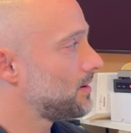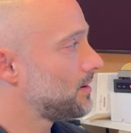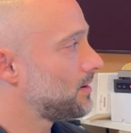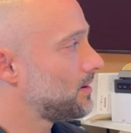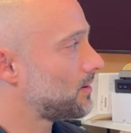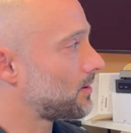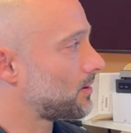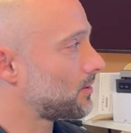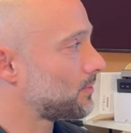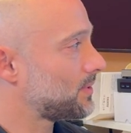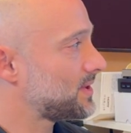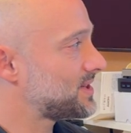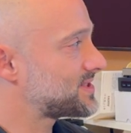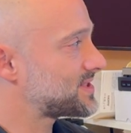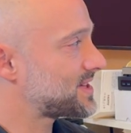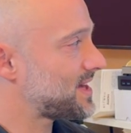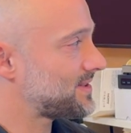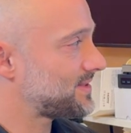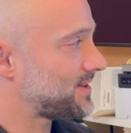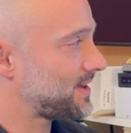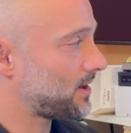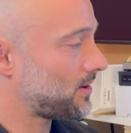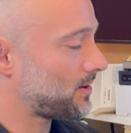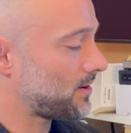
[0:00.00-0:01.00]
or
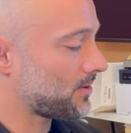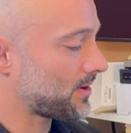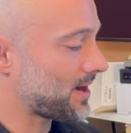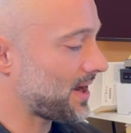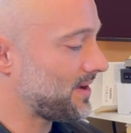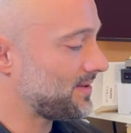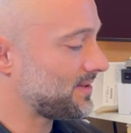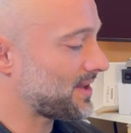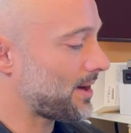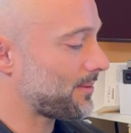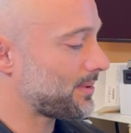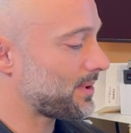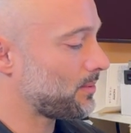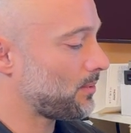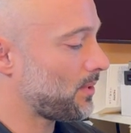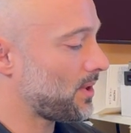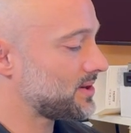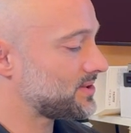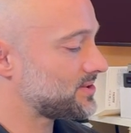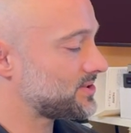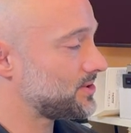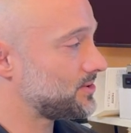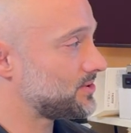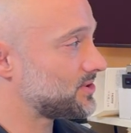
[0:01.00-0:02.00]
reset there. Okay, now we
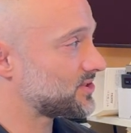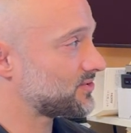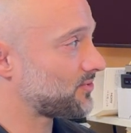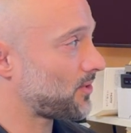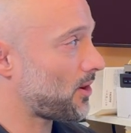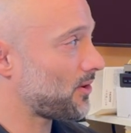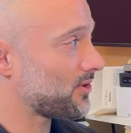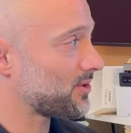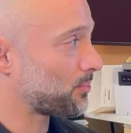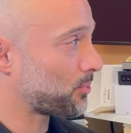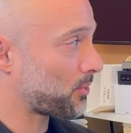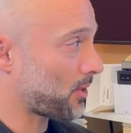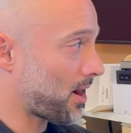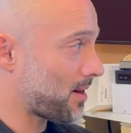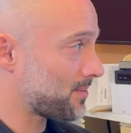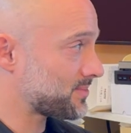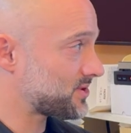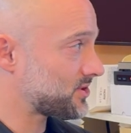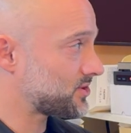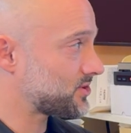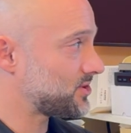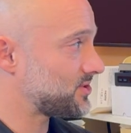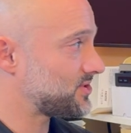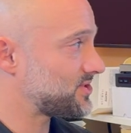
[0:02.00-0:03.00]
want to just follow the prompts.
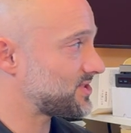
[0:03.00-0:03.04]
It should